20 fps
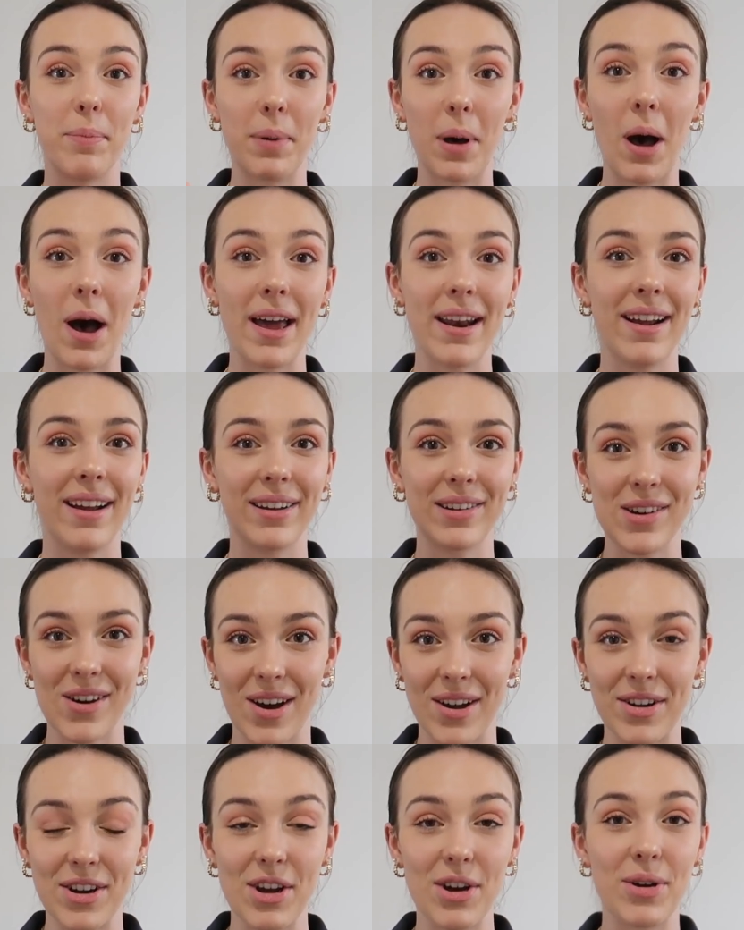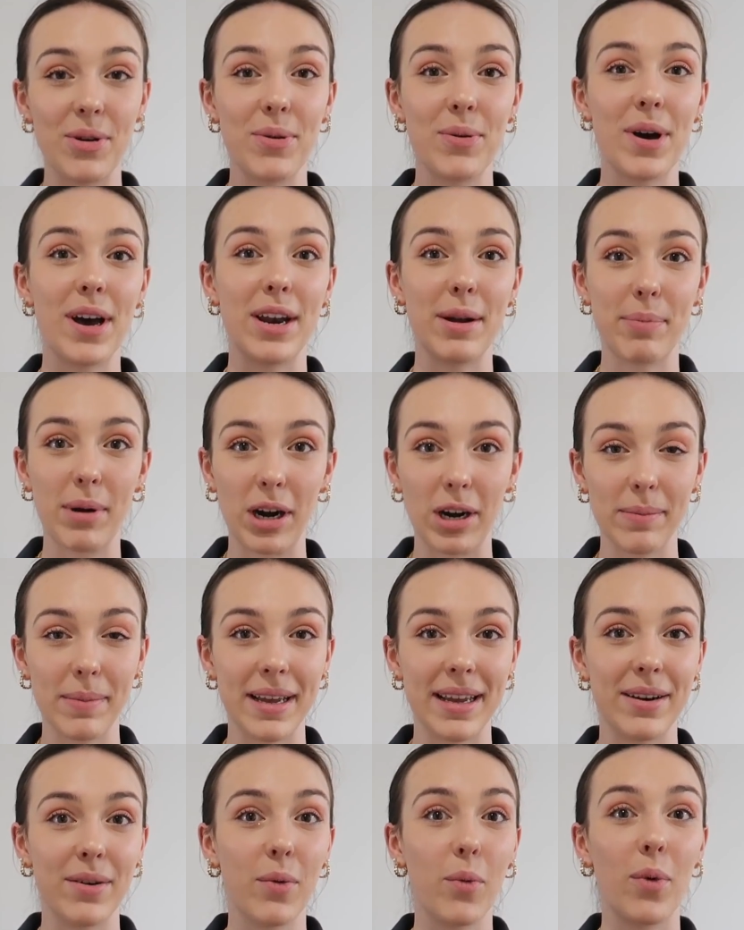bought a condo, an
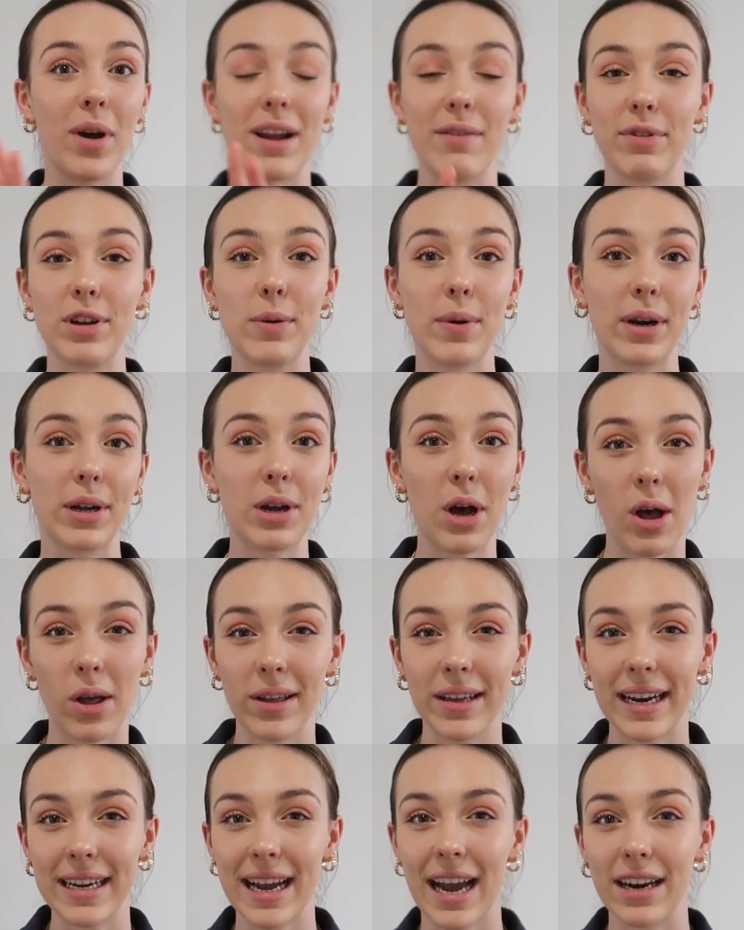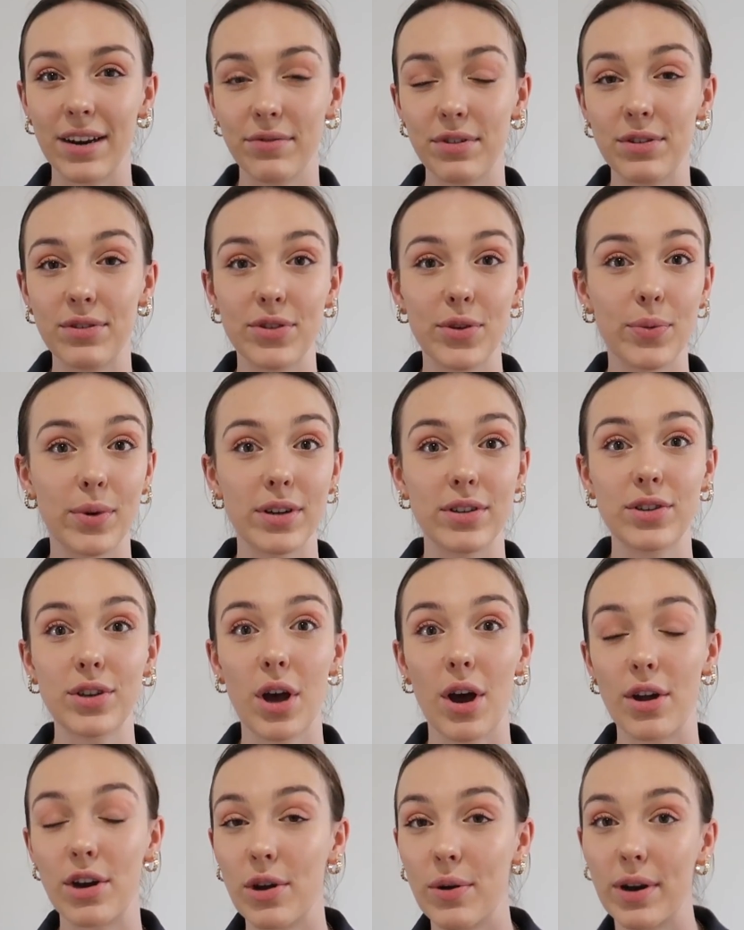apartment, whatever you want to call it. I kind of use the words
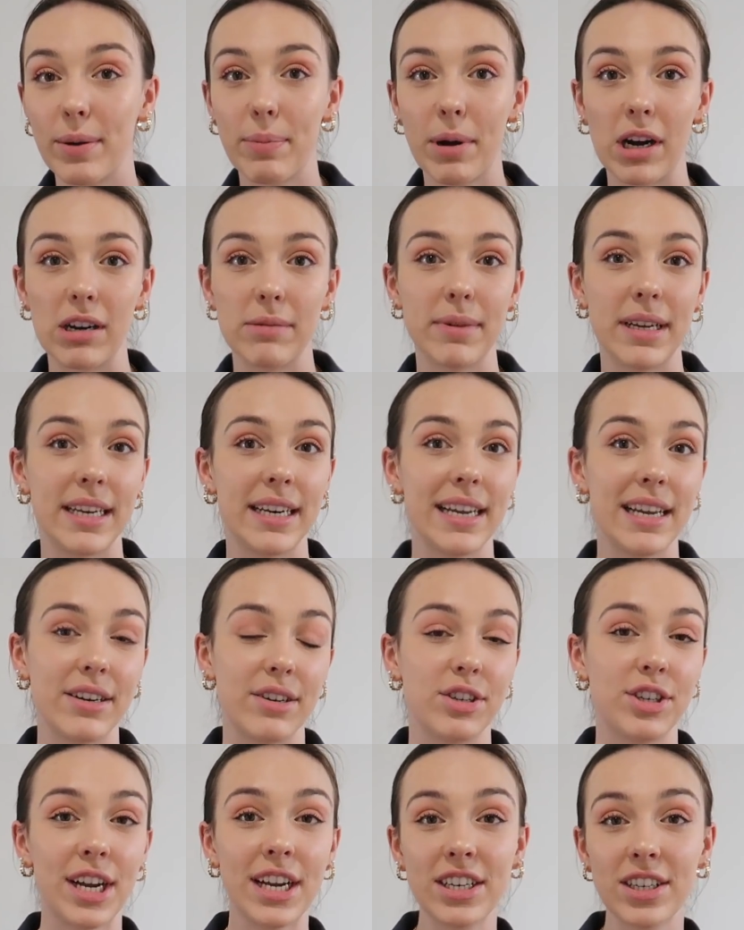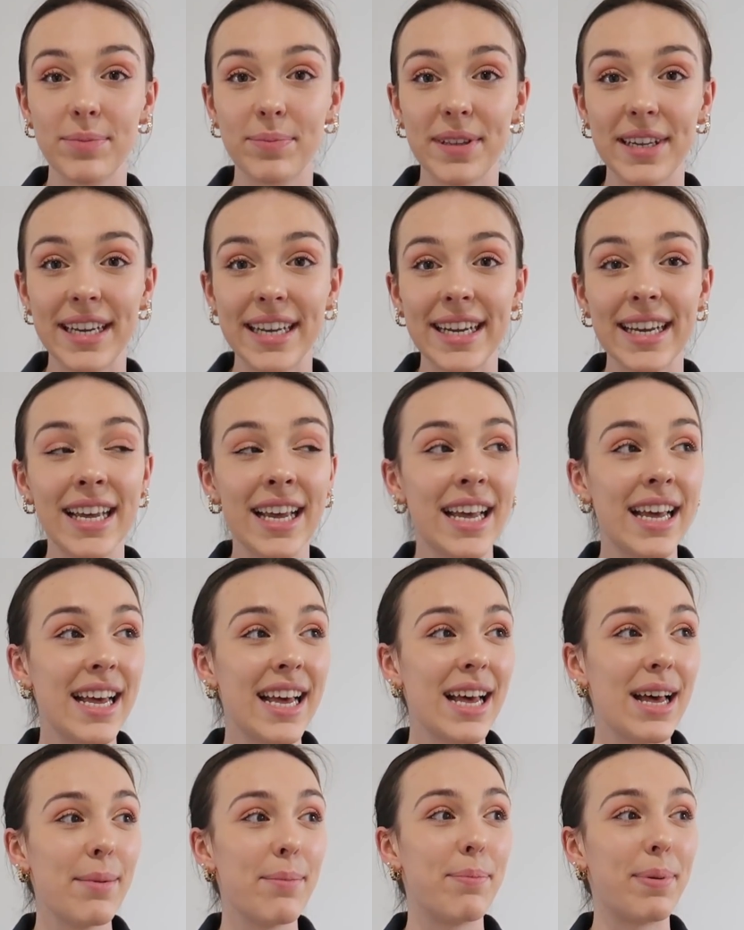condo and apartment interchangeably,
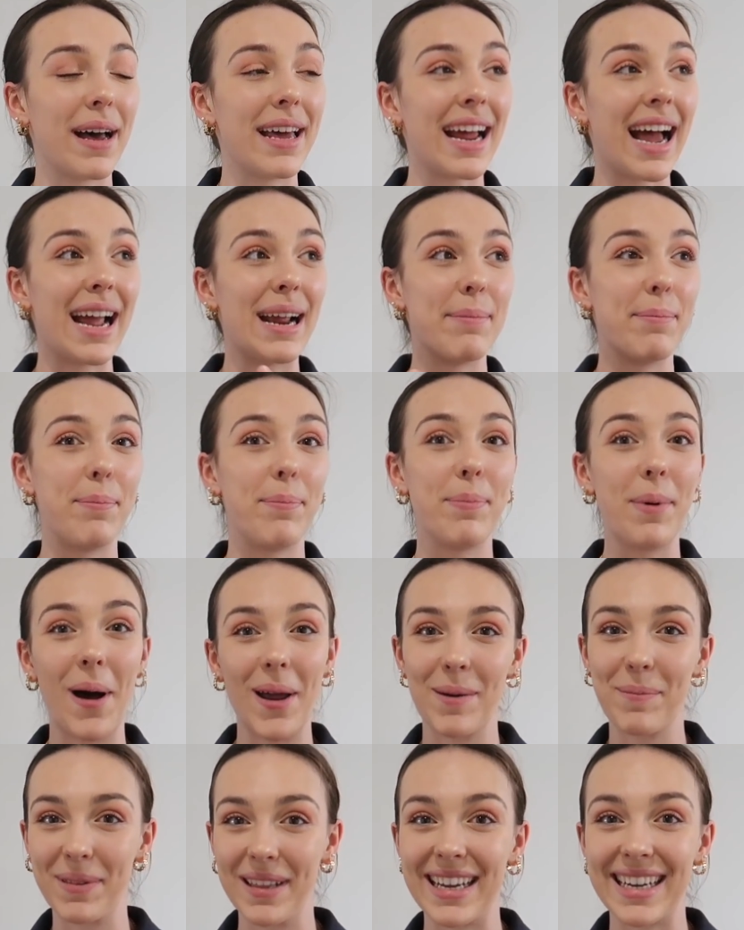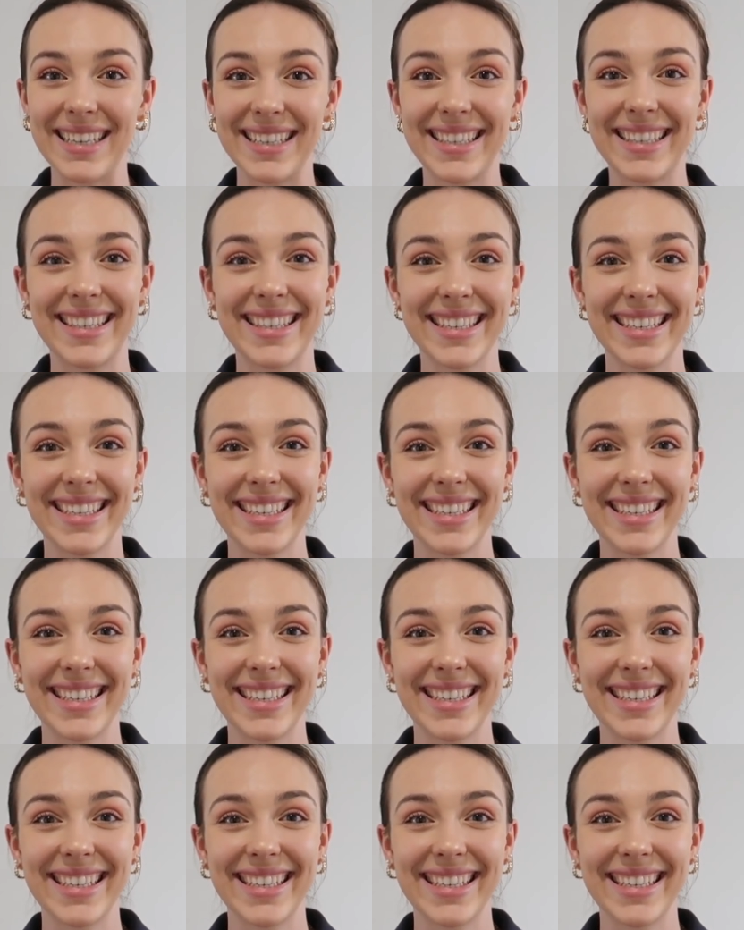but I bought a place.